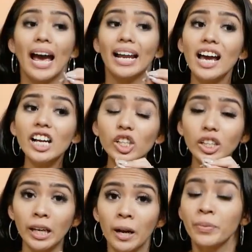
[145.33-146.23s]
And
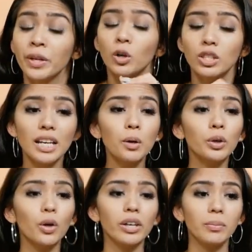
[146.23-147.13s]
actually, today
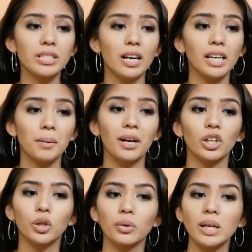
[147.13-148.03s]
we're going to be talking about a
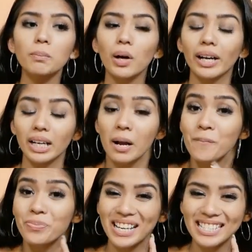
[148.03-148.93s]
Korean product
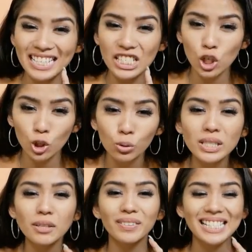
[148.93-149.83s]
that's
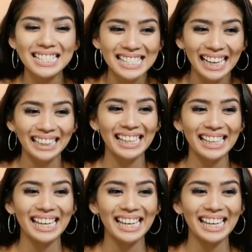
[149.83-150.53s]
exclusively selling